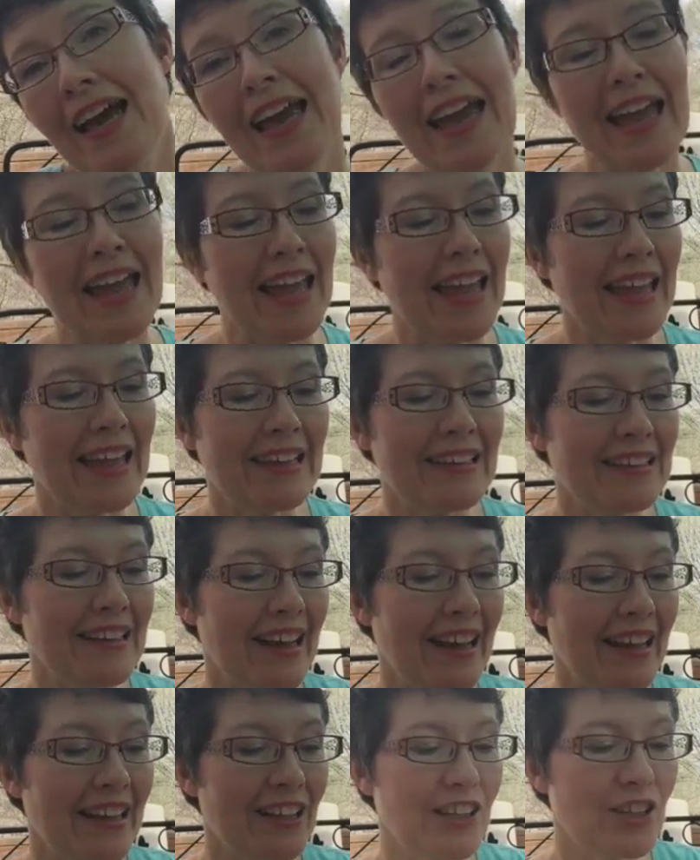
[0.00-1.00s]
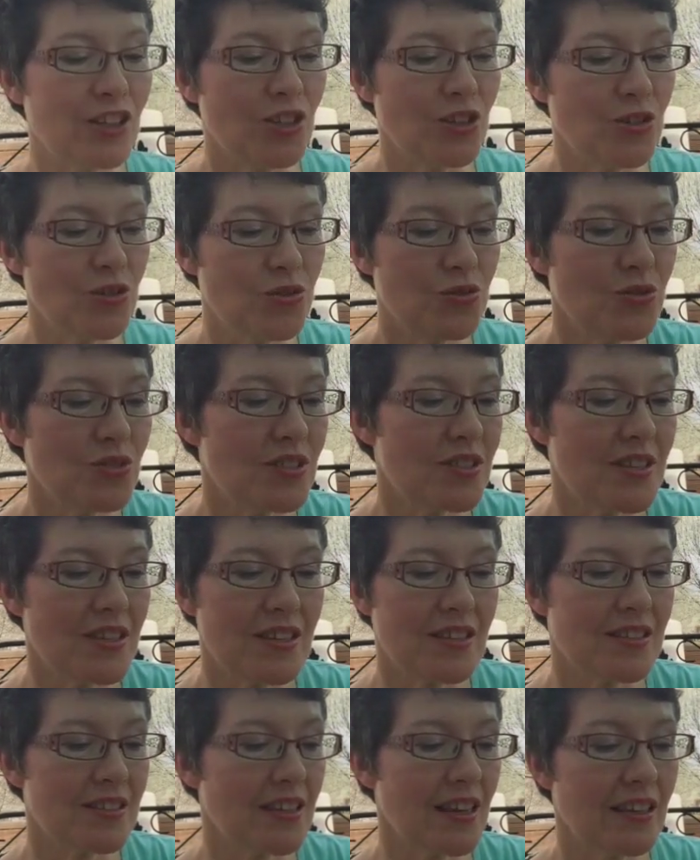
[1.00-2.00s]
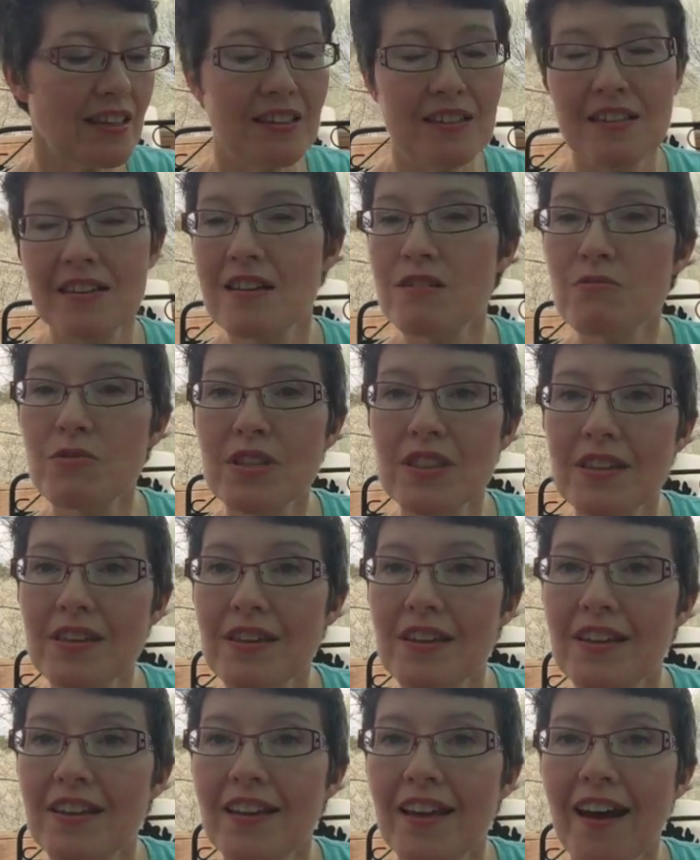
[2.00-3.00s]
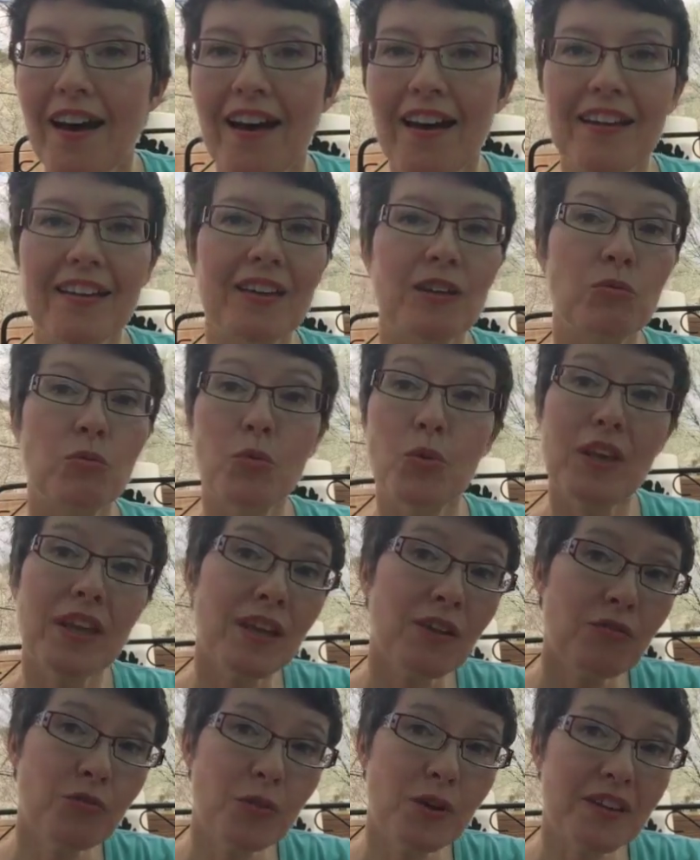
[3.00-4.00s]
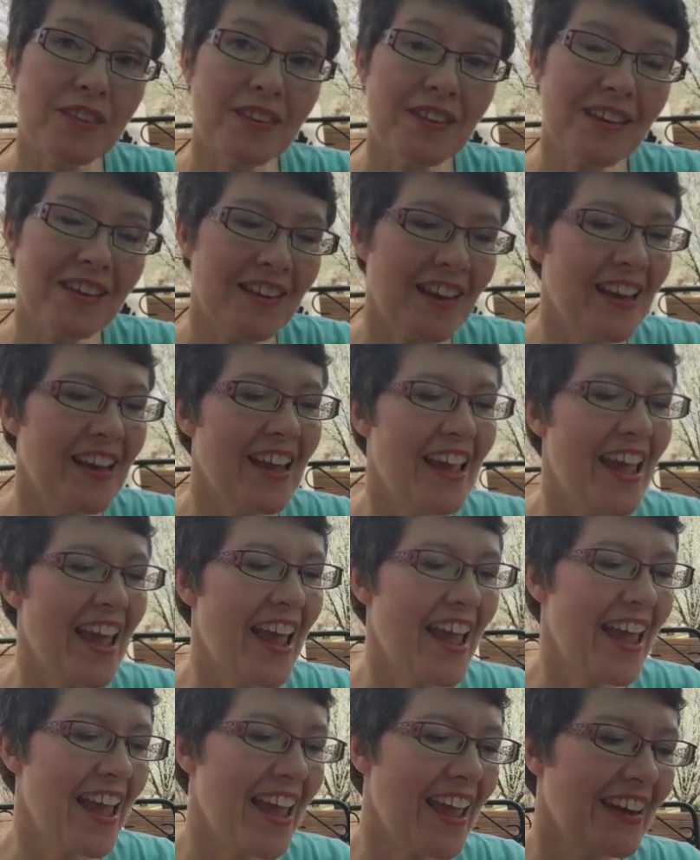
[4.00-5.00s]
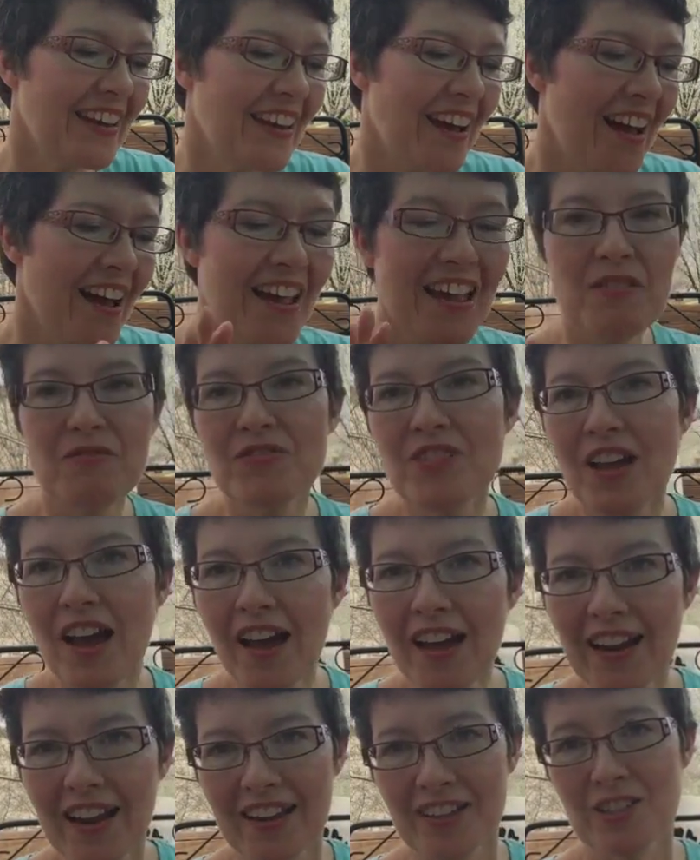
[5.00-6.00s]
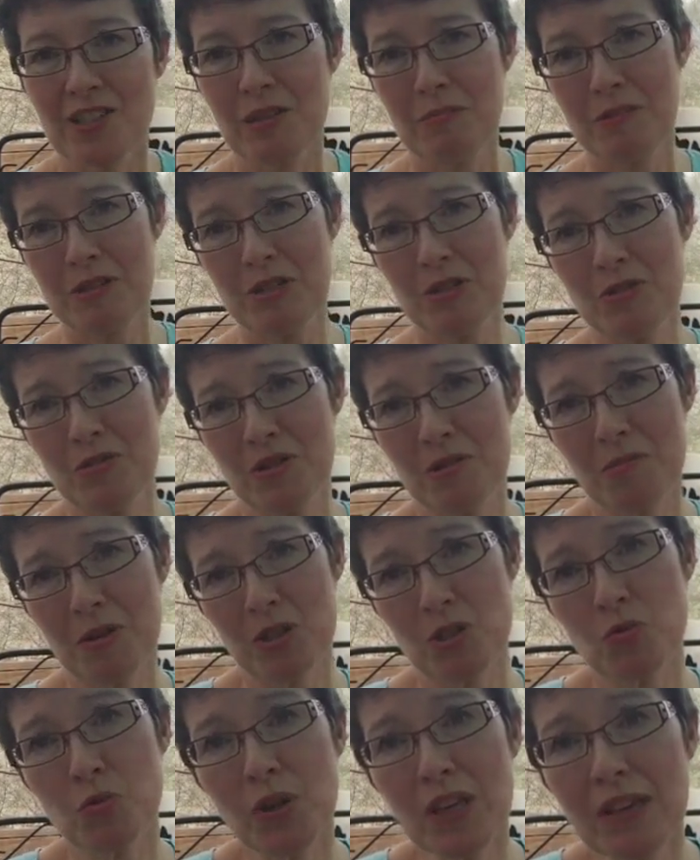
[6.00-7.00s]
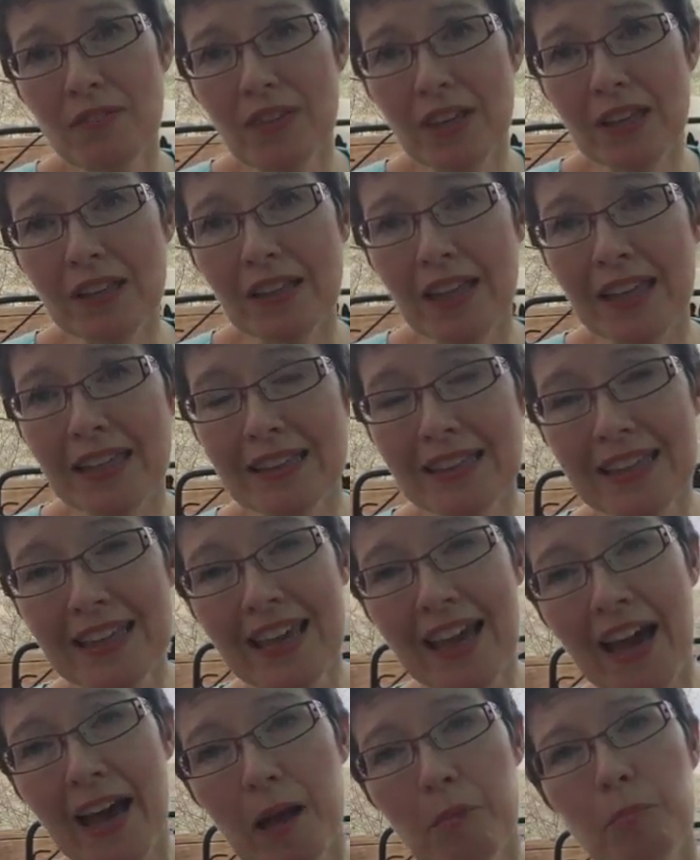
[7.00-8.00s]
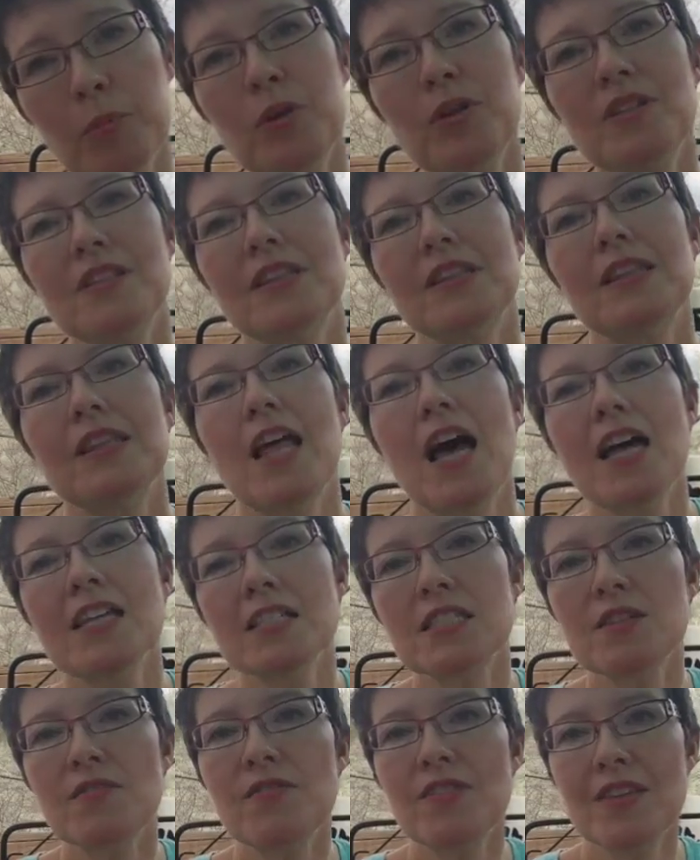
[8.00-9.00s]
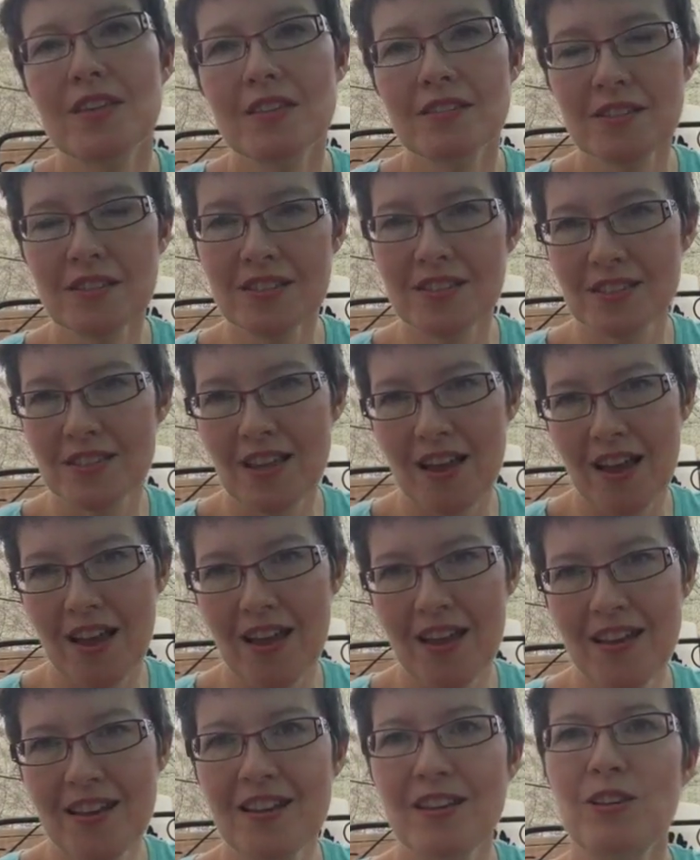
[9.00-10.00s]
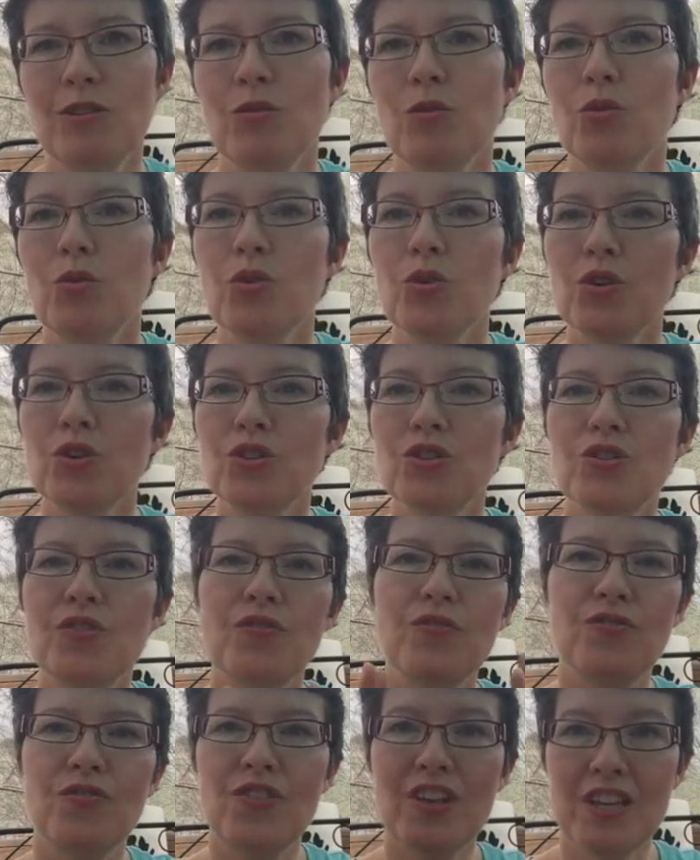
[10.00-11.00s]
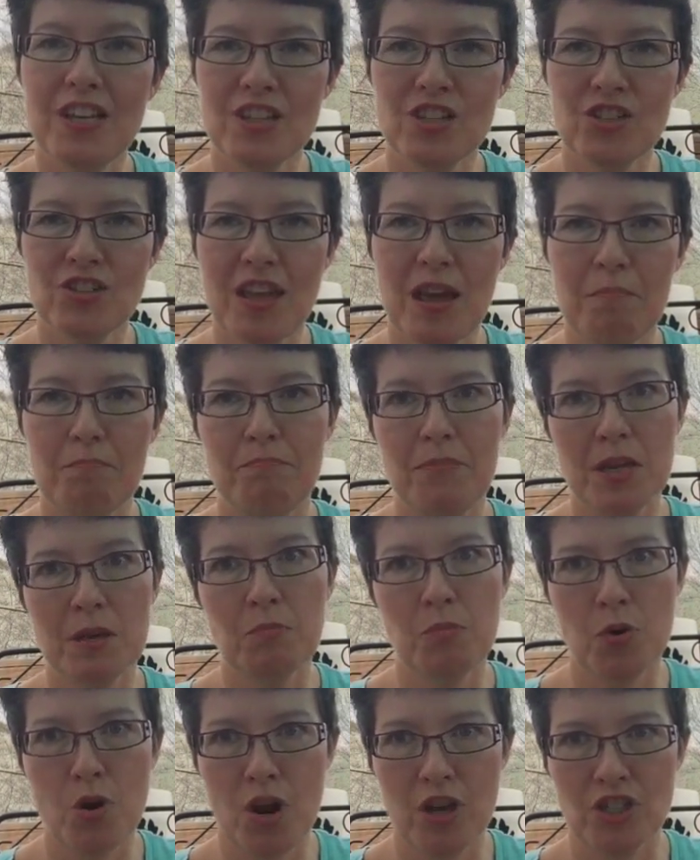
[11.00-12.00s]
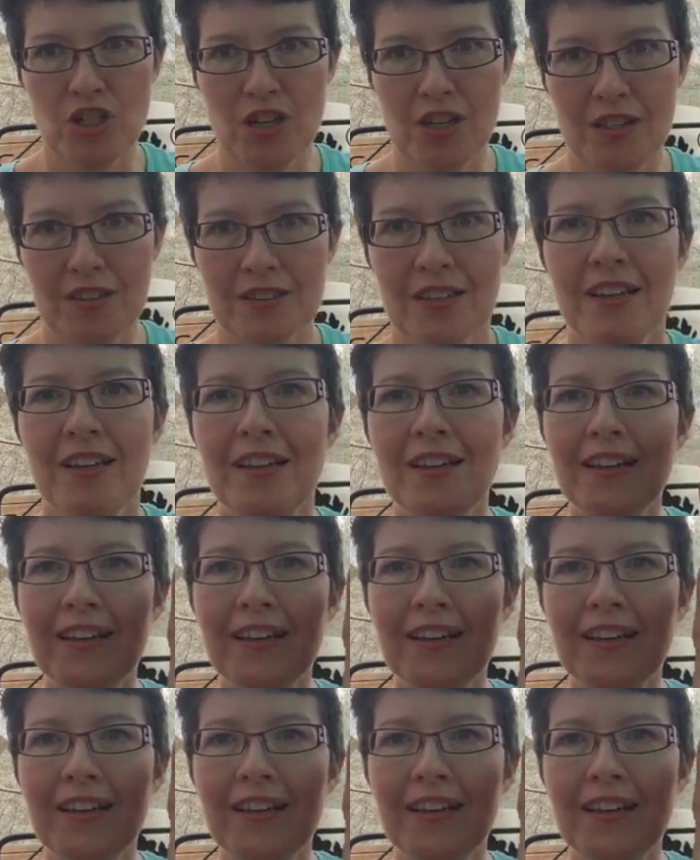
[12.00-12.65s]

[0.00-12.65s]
And I can use this, I can knit with it, I can weave with it, and I have not actually been doing much weaving lately. I put lots of things aside in order to finish that big project.